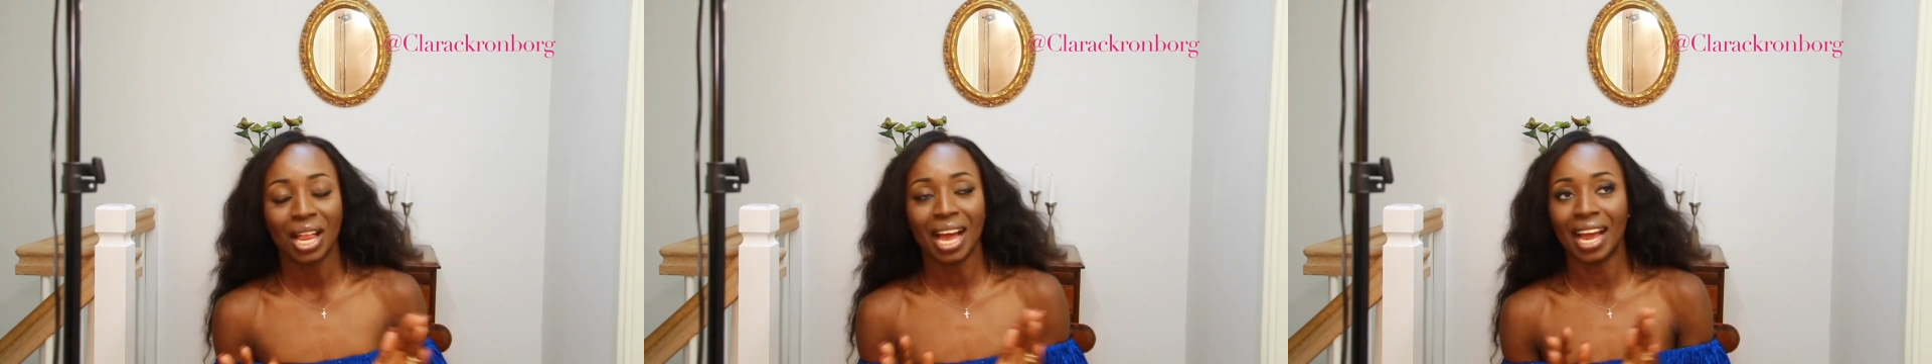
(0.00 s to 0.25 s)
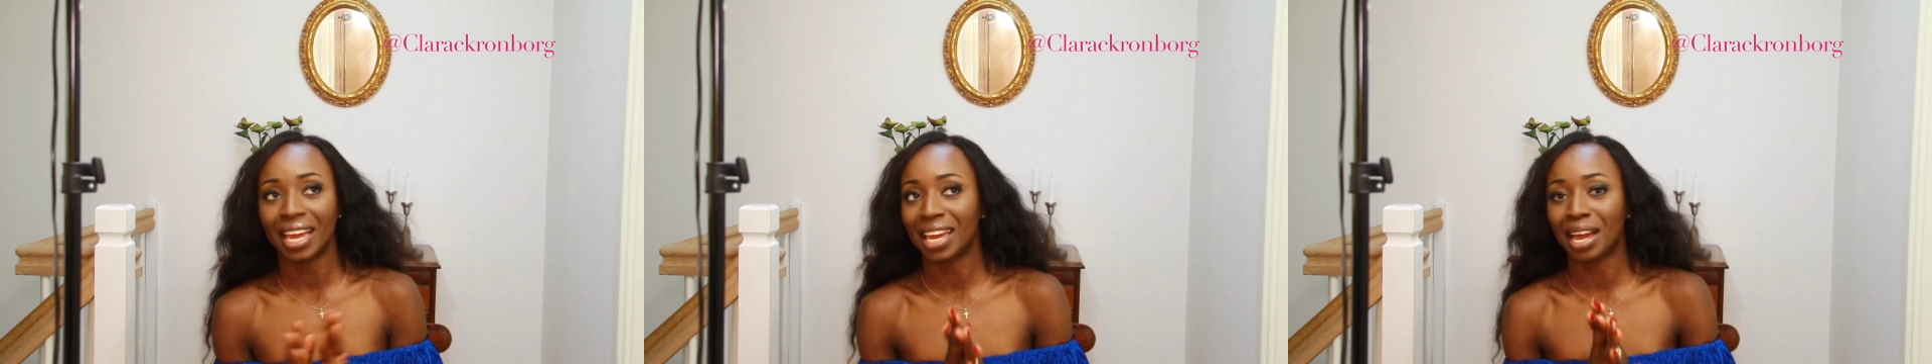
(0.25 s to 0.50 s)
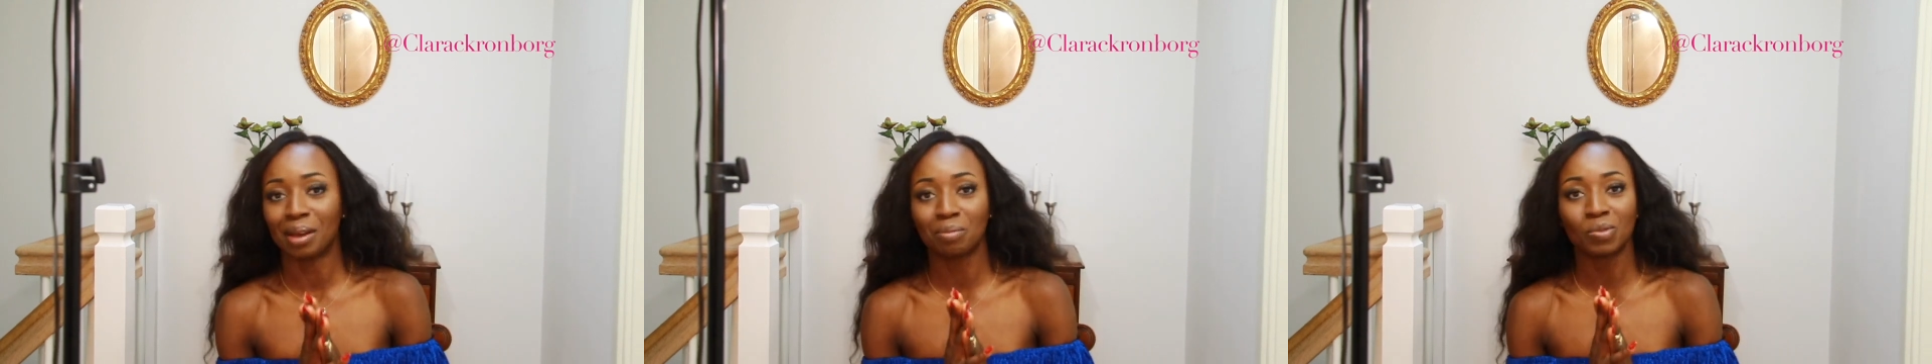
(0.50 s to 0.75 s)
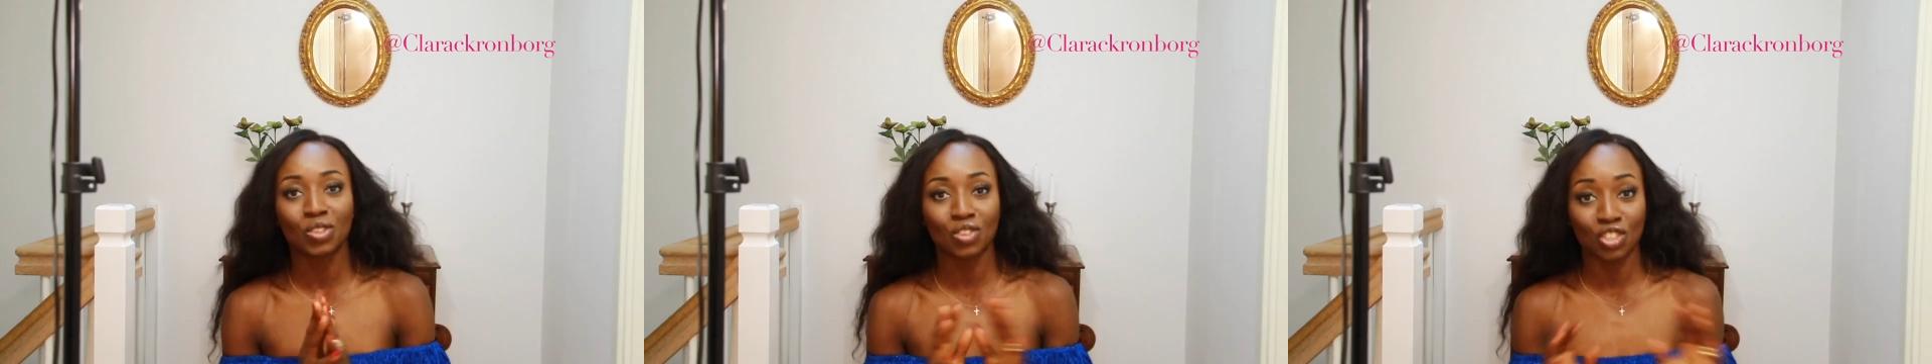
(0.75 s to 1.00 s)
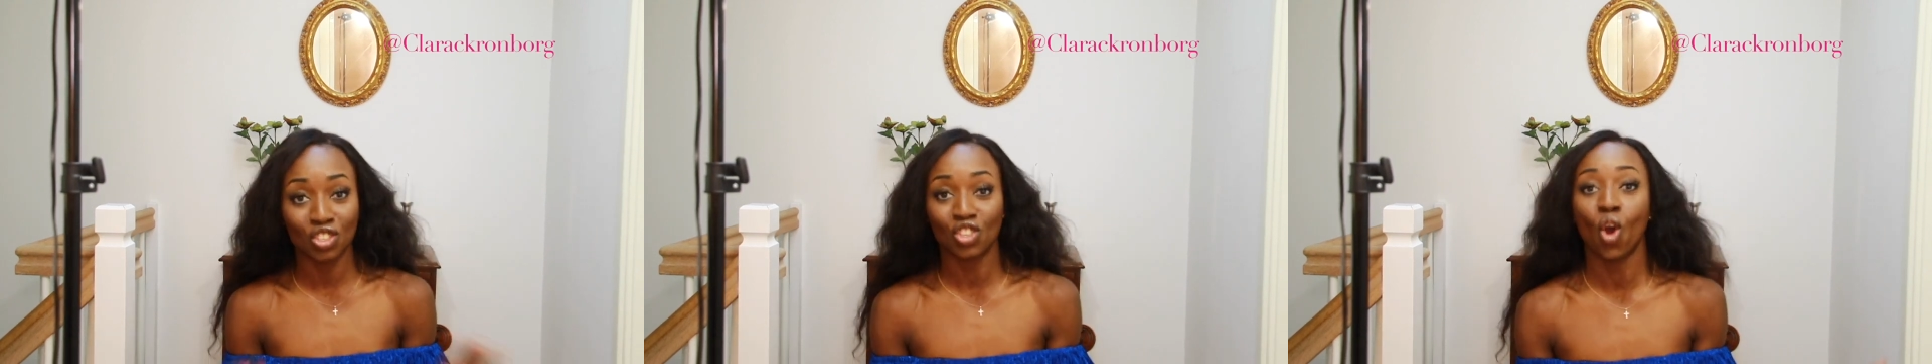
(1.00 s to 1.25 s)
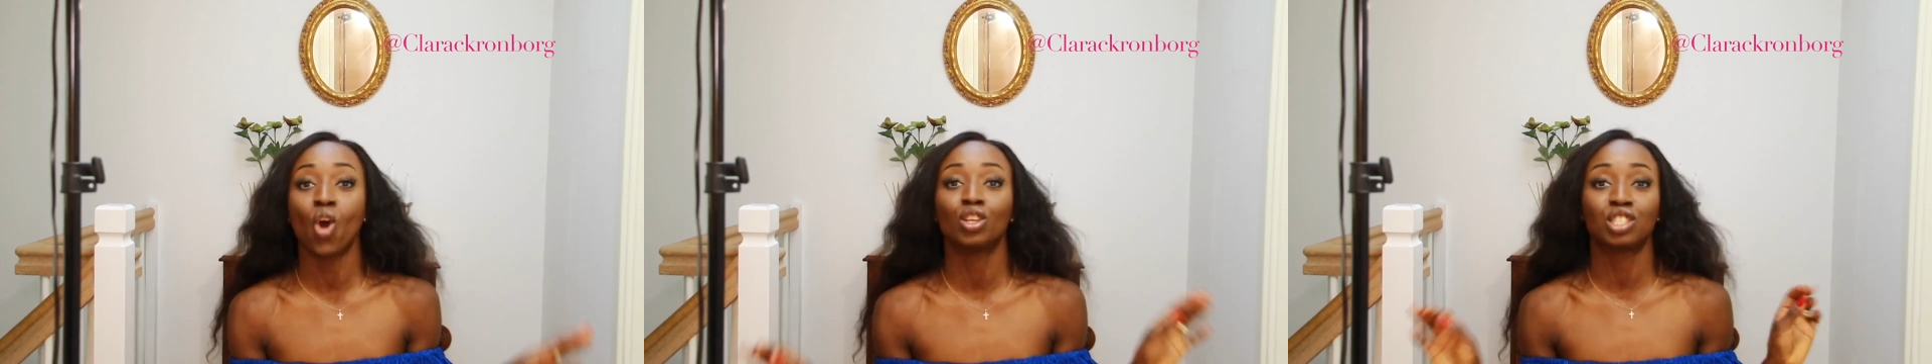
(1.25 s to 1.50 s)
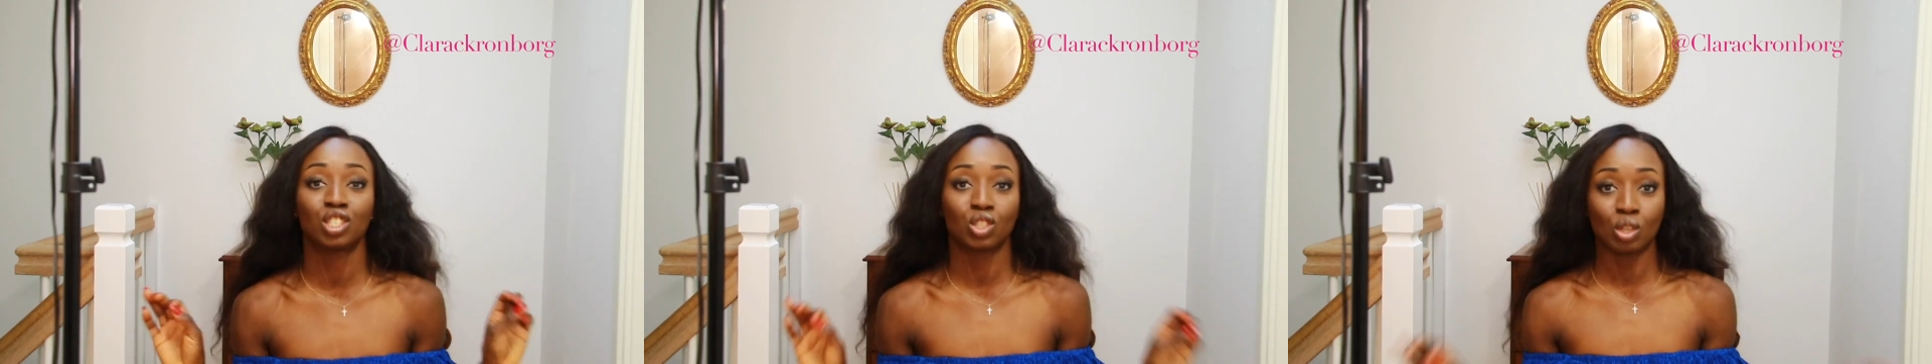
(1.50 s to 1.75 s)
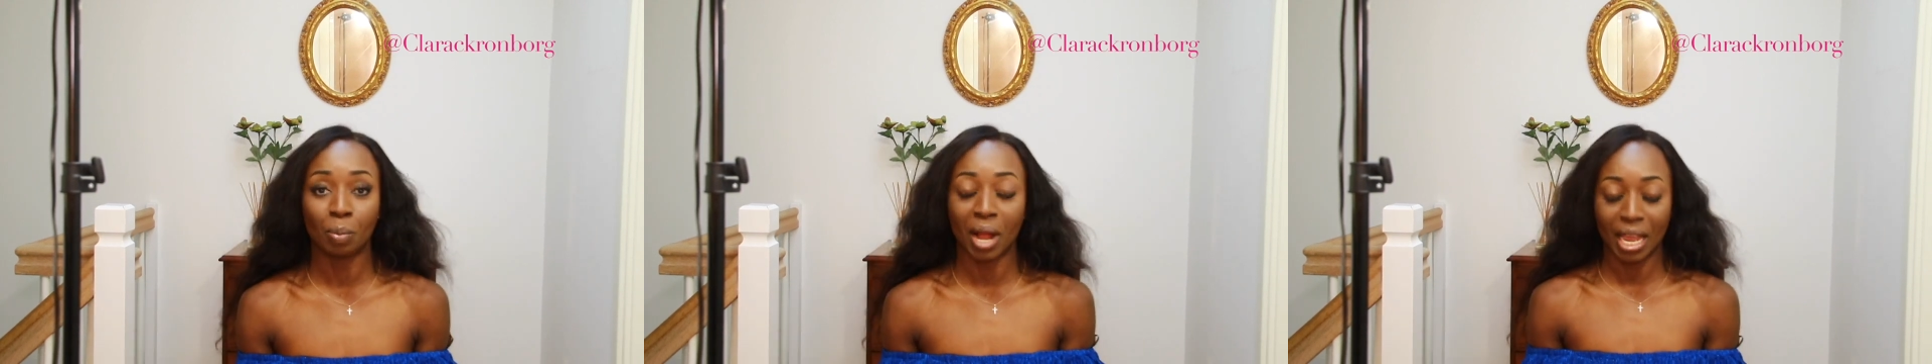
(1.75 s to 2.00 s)
I am so
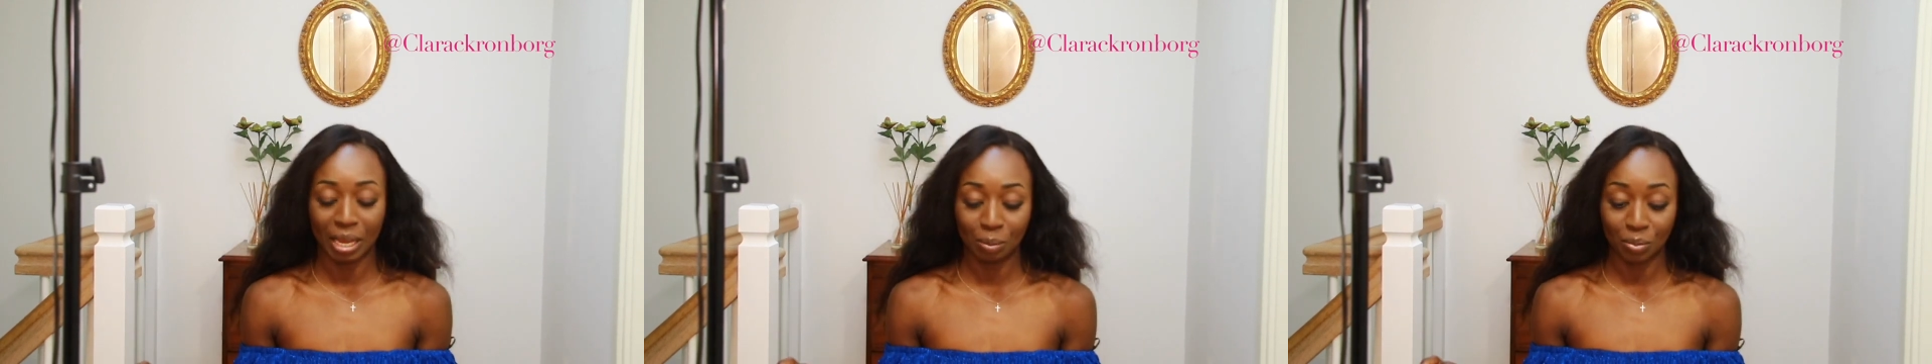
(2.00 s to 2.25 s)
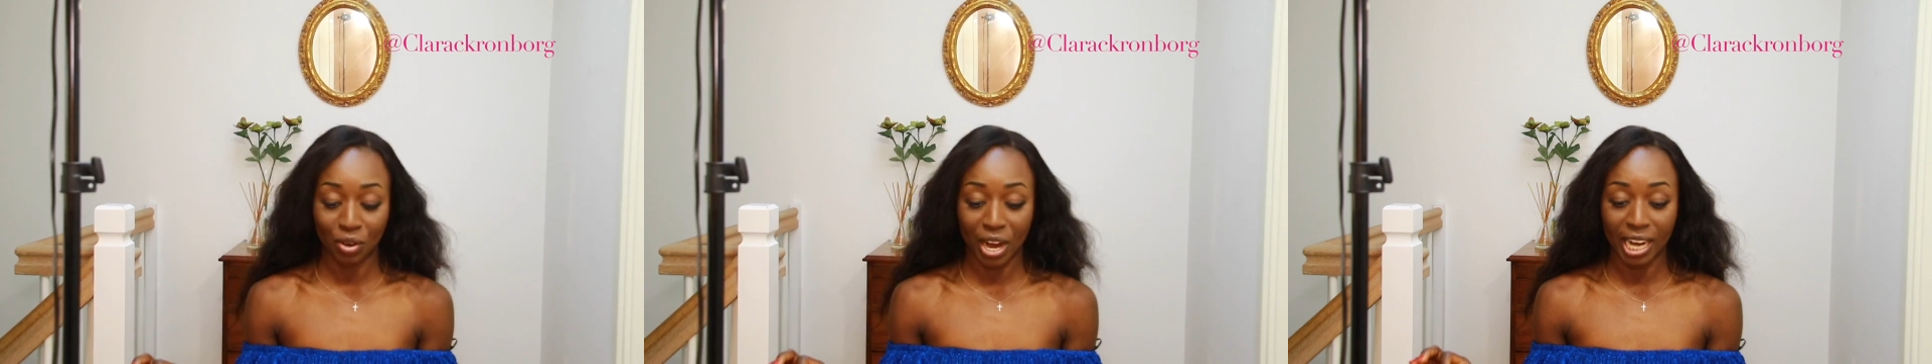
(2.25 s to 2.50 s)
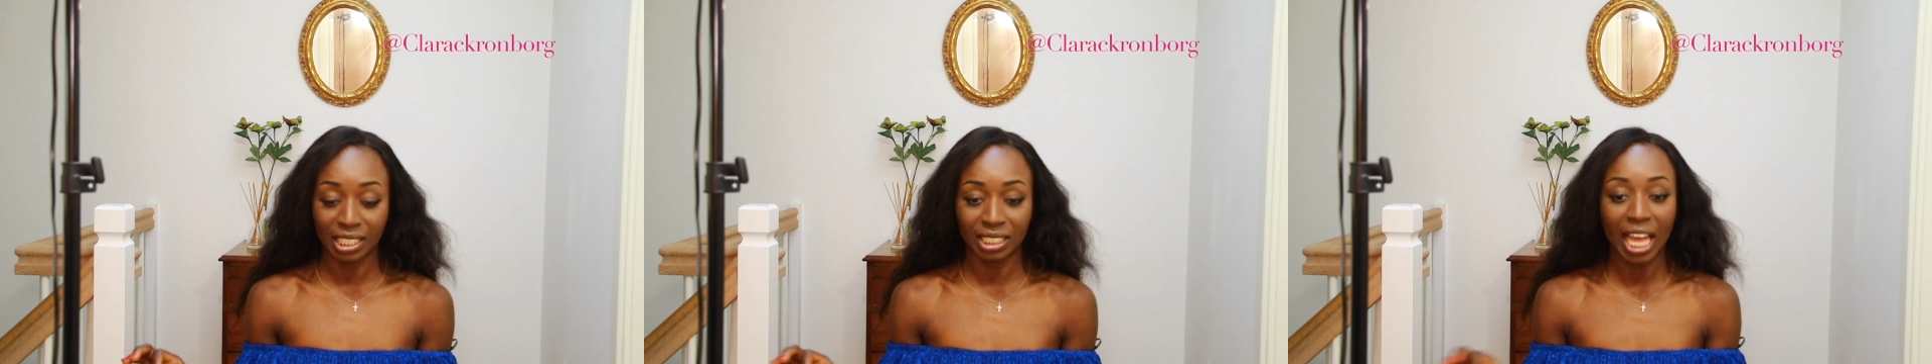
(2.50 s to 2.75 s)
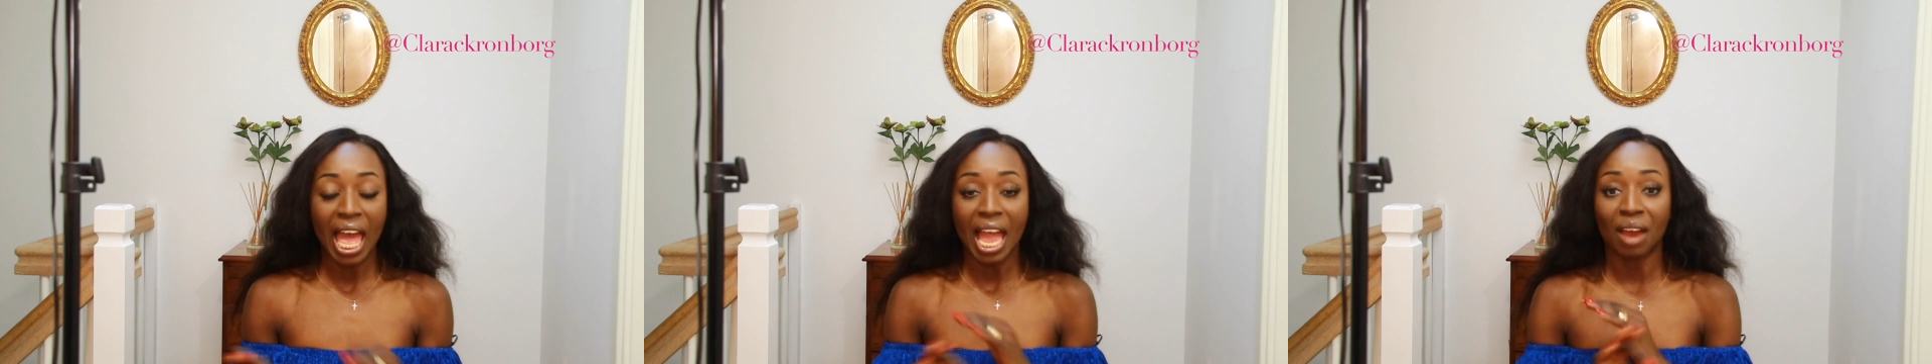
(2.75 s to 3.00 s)
super impressed.